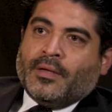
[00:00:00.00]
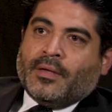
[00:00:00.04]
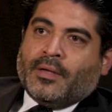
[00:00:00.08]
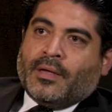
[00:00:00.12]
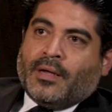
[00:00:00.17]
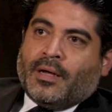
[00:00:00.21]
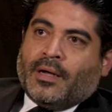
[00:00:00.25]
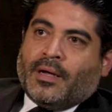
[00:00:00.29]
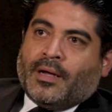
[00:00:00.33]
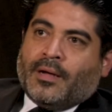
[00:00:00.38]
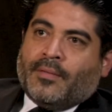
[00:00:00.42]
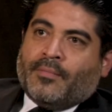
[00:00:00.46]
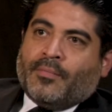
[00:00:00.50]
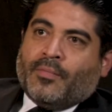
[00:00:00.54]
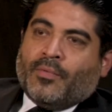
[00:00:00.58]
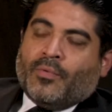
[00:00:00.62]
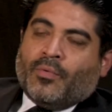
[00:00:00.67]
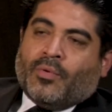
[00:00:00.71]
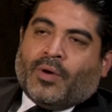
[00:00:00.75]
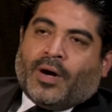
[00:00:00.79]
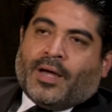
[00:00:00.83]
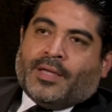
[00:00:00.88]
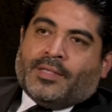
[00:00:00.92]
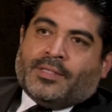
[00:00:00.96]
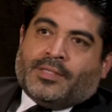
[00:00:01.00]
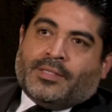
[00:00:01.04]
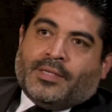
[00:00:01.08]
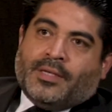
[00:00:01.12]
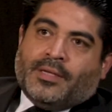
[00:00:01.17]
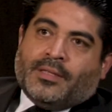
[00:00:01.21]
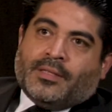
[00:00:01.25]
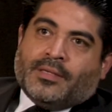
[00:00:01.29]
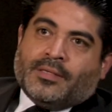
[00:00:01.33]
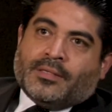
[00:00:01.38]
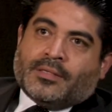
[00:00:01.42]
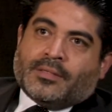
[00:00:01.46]
Where I
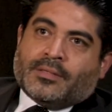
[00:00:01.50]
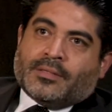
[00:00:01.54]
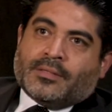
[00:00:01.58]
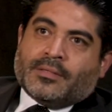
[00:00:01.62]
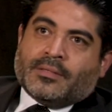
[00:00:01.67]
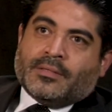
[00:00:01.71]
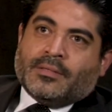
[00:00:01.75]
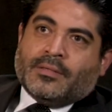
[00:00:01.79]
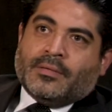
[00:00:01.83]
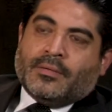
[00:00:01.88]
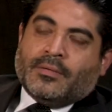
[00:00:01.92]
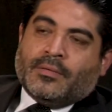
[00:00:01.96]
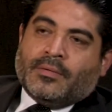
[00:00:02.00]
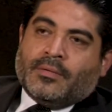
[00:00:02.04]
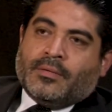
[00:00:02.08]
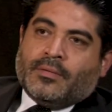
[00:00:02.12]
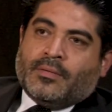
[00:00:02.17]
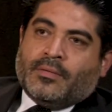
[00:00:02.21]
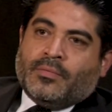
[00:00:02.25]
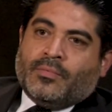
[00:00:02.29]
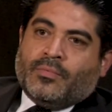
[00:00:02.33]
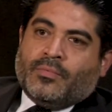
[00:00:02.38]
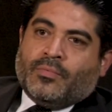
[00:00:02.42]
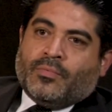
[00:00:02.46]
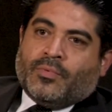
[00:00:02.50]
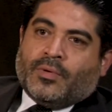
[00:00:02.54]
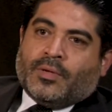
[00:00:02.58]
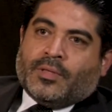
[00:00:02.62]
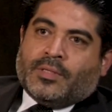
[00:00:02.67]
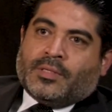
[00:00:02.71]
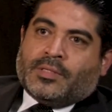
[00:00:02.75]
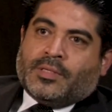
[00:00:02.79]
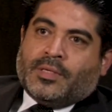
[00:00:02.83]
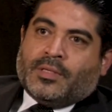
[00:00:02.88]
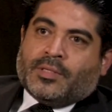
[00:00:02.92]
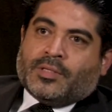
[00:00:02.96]
see this
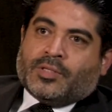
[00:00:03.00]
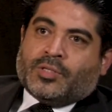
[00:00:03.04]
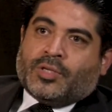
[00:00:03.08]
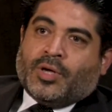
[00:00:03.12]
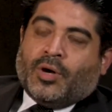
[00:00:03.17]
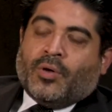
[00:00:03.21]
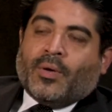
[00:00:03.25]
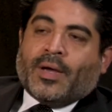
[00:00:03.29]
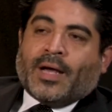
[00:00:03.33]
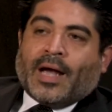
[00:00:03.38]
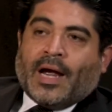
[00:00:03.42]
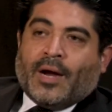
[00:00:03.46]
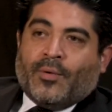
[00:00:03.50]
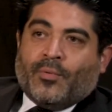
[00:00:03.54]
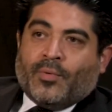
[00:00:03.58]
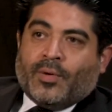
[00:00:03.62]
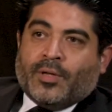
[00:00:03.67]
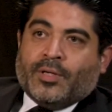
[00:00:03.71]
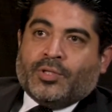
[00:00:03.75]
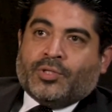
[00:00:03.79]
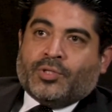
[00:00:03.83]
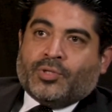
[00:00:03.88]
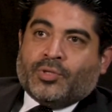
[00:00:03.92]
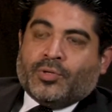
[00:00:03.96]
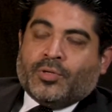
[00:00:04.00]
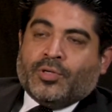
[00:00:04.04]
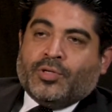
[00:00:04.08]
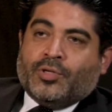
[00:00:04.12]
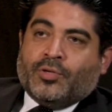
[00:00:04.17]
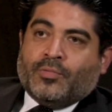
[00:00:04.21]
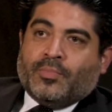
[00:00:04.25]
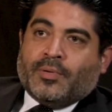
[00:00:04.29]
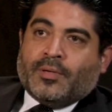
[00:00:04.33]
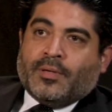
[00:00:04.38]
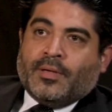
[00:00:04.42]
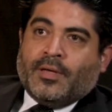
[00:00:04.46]
going, I really truly
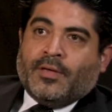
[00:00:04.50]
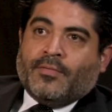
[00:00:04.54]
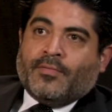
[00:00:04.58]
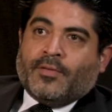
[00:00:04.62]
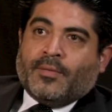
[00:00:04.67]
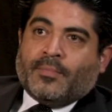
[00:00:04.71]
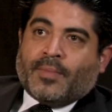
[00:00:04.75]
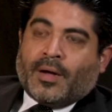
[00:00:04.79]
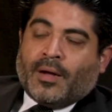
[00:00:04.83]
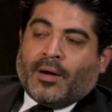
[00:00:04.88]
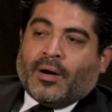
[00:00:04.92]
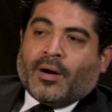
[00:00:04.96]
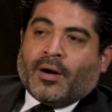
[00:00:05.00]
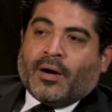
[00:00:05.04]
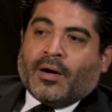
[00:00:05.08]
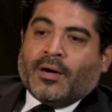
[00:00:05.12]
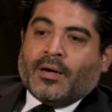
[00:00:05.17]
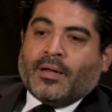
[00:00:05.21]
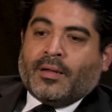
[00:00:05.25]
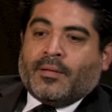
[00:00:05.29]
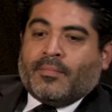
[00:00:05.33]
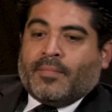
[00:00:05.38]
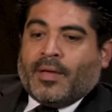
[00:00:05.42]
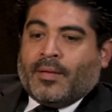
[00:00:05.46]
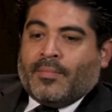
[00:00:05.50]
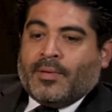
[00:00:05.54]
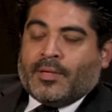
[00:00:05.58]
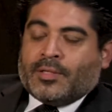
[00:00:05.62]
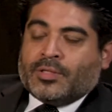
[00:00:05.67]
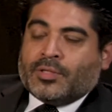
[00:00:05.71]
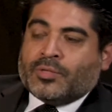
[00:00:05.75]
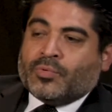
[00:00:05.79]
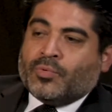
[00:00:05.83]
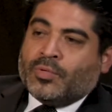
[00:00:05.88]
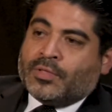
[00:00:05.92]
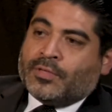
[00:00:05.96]
do believe in my heart, and maybe
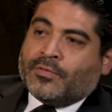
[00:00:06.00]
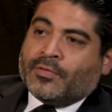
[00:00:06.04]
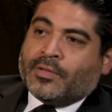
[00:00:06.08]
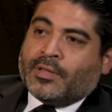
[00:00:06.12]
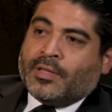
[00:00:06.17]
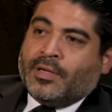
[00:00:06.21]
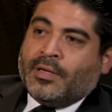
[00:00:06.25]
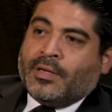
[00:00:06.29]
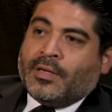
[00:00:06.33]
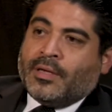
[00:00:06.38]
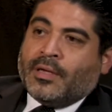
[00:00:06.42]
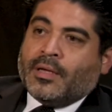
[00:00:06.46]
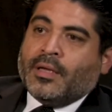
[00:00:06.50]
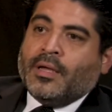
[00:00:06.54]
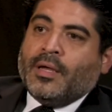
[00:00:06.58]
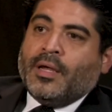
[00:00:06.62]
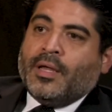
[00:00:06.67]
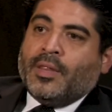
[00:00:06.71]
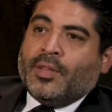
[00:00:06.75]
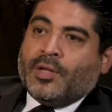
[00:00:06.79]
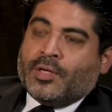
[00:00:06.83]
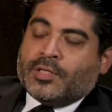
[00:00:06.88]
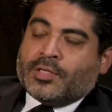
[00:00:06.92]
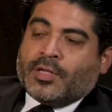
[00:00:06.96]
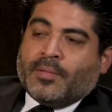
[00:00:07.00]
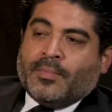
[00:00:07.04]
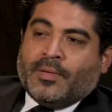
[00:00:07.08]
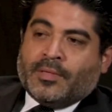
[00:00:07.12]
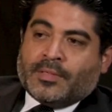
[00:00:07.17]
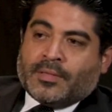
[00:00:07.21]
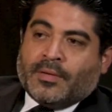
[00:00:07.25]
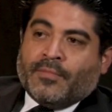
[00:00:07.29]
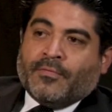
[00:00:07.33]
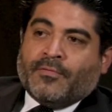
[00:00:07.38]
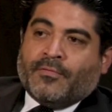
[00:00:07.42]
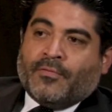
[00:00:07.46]
it's just wishful thinking, there's going to
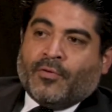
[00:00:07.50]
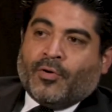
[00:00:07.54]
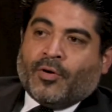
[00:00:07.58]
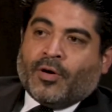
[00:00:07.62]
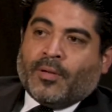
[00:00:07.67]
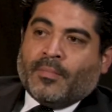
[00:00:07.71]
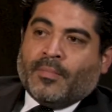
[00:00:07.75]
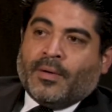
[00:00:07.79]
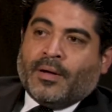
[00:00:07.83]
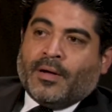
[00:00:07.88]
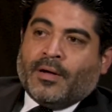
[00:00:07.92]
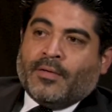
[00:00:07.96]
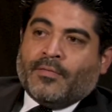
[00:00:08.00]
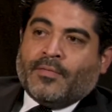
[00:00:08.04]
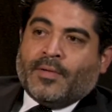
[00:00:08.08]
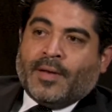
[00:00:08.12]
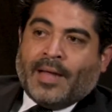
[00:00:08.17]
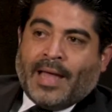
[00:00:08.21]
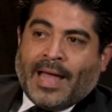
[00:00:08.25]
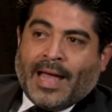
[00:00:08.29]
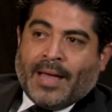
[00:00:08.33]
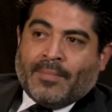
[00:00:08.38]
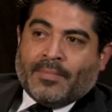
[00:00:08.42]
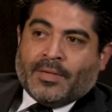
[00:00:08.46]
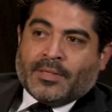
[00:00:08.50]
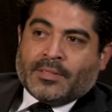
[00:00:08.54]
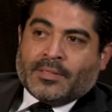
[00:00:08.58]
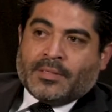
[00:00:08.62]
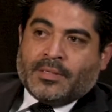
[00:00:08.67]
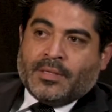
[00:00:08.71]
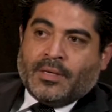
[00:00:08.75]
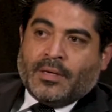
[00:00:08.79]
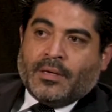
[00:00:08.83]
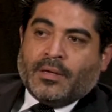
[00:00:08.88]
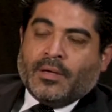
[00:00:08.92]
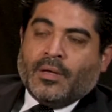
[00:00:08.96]
be some form of an
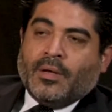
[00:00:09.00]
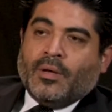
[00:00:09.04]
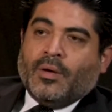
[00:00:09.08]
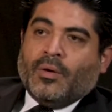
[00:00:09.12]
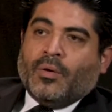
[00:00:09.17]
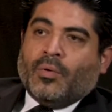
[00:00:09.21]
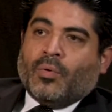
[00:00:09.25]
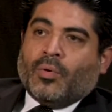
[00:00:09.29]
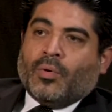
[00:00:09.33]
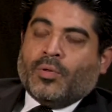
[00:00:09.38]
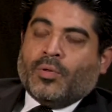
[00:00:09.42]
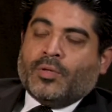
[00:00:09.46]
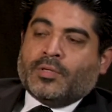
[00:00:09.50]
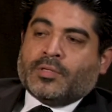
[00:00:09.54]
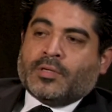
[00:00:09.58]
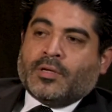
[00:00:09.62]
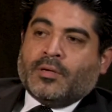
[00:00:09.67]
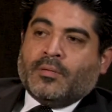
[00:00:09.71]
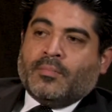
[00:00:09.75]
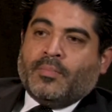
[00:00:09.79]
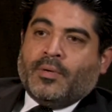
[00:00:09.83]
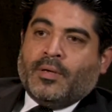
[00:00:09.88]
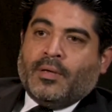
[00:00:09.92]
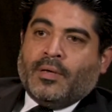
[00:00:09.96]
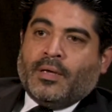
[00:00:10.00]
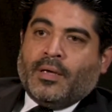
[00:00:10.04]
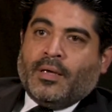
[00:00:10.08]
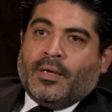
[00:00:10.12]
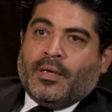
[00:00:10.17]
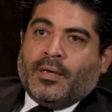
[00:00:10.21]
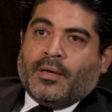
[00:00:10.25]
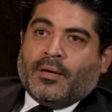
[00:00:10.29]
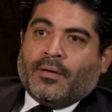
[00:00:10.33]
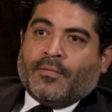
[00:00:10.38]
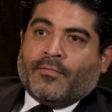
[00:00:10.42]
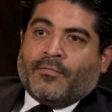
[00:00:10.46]
amnesty, or there's going to
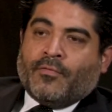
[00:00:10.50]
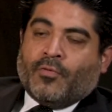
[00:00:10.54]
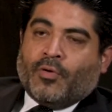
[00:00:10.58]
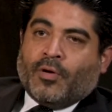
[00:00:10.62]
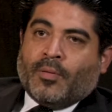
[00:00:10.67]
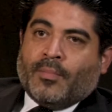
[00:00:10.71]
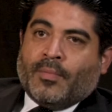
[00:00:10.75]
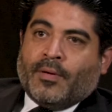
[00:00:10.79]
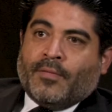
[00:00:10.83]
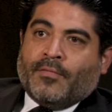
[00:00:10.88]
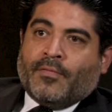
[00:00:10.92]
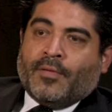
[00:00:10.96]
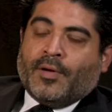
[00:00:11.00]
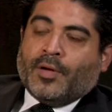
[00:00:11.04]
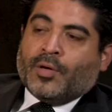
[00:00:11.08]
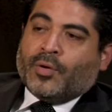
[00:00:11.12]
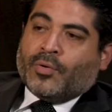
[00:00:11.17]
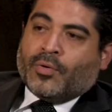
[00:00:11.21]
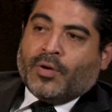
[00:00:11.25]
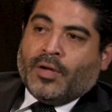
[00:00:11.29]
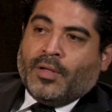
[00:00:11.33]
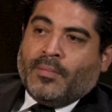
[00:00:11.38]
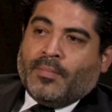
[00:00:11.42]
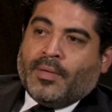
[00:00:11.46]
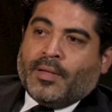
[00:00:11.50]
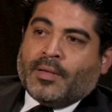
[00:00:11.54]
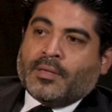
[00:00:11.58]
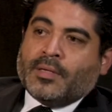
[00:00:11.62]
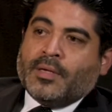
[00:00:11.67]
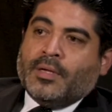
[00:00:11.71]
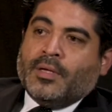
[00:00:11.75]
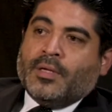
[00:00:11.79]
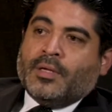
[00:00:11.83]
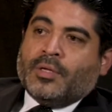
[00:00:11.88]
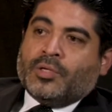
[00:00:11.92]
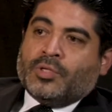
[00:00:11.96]
be a form of an agreement
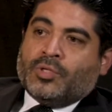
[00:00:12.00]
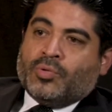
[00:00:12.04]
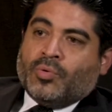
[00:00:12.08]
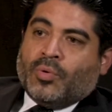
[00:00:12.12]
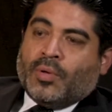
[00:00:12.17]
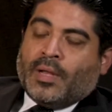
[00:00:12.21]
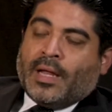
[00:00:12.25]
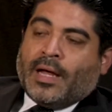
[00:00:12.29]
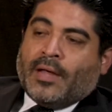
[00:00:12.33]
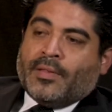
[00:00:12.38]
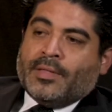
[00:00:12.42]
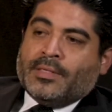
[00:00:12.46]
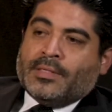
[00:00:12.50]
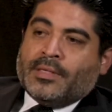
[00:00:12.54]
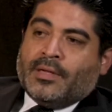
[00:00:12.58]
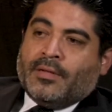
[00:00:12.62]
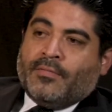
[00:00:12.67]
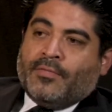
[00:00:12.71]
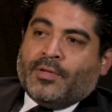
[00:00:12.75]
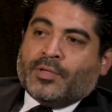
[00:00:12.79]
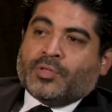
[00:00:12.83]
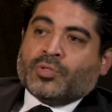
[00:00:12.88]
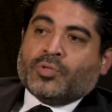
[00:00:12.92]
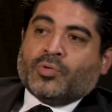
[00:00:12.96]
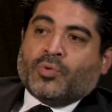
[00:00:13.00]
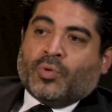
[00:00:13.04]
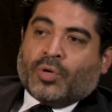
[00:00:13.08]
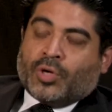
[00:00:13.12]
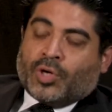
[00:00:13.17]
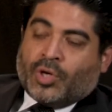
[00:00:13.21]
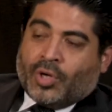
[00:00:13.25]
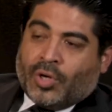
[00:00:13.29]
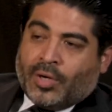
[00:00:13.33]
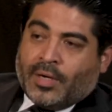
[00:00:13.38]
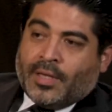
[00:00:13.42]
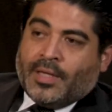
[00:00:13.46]
to allow these individuals who are
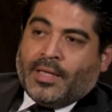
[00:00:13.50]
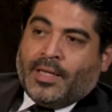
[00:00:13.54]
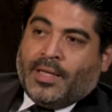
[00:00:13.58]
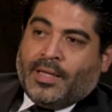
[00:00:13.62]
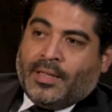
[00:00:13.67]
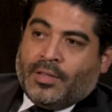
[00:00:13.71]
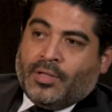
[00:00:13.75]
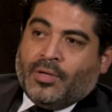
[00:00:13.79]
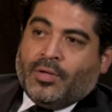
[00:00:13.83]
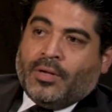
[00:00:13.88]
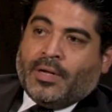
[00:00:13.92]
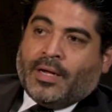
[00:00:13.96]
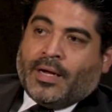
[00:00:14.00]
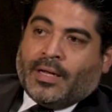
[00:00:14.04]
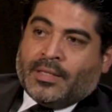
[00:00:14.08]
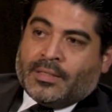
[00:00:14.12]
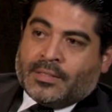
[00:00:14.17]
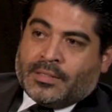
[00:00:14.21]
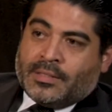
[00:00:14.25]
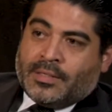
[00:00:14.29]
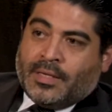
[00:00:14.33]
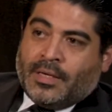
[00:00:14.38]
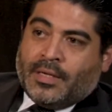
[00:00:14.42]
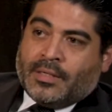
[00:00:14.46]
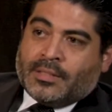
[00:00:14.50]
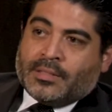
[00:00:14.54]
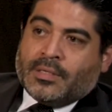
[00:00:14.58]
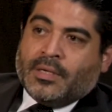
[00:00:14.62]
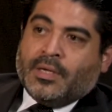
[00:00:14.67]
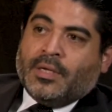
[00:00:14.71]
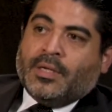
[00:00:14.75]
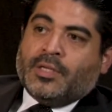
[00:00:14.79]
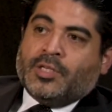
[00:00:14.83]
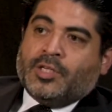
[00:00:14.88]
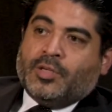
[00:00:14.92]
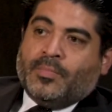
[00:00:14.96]
currently in the United States
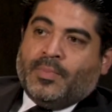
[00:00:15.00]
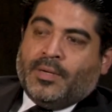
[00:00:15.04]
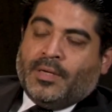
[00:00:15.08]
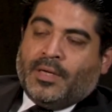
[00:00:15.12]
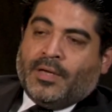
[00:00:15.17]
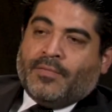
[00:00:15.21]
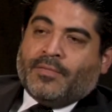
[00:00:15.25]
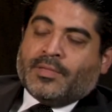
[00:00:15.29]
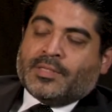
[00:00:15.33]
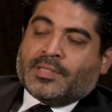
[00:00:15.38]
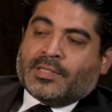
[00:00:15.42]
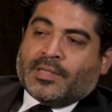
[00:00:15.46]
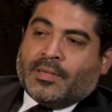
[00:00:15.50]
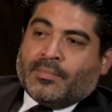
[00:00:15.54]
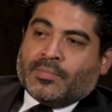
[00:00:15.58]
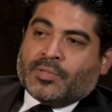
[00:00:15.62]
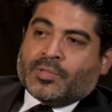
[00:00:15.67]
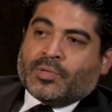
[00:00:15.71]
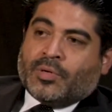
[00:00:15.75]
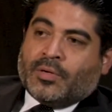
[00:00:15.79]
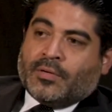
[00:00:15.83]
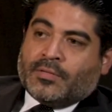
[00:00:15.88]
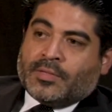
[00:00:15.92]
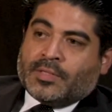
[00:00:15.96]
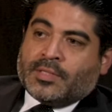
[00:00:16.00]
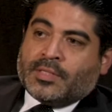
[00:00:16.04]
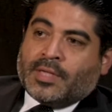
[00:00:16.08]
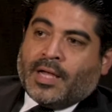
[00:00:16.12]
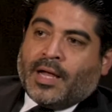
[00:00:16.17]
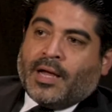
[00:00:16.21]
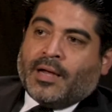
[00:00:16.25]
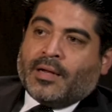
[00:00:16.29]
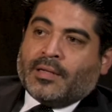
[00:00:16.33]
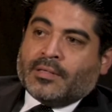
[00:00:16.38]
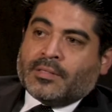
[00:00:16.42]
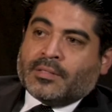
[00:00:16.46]
to be given some sort of
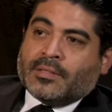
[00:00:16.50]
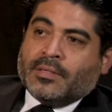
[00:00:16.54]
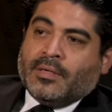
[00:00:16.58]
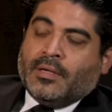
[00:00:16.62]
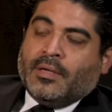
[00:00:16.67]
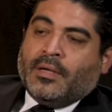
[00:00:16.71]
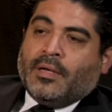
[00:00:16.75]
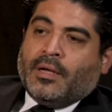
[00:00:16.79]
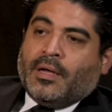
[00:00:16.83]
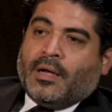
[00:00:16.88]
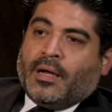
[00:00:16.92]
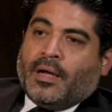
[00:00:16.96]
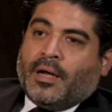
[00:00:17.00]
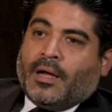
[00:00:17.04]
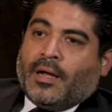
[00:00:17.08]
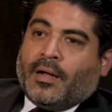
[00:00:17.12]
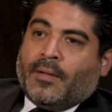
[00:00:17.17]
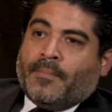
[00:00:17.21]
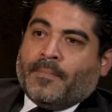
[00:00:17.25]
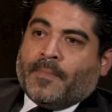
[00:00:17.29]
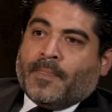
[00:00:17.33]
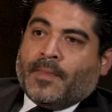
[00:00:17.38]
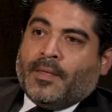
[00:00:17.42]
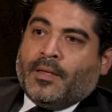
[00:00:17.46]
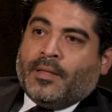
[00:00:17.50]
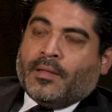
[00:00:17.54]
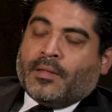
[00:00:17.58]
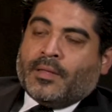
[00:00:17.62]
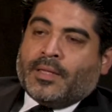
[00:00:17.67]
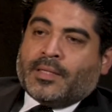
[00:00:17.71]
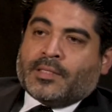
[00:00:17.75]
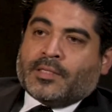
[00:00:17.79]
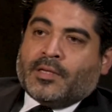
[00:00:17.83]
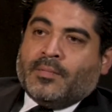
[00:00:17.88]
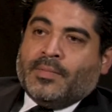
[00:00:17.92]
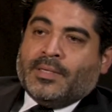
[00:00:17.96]
status. Either
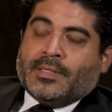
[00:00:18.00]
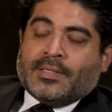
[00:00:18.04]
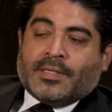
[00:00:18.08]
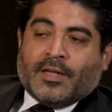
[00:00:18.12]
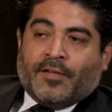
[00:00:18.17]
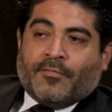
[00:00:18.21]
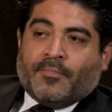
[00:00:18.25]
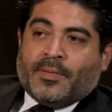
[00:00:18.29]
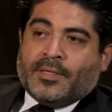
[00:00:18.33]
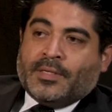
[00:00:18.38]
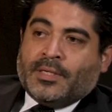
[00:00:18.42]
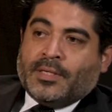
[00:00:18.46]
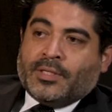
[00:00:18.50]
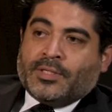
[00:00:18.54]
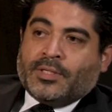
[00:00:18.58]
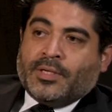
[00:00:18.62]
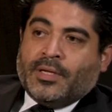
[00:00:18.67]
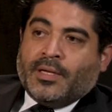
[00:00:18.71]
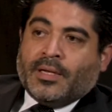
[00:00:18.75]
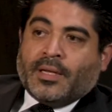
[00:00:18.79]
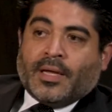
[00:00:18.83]
that's going to be self-petitioning,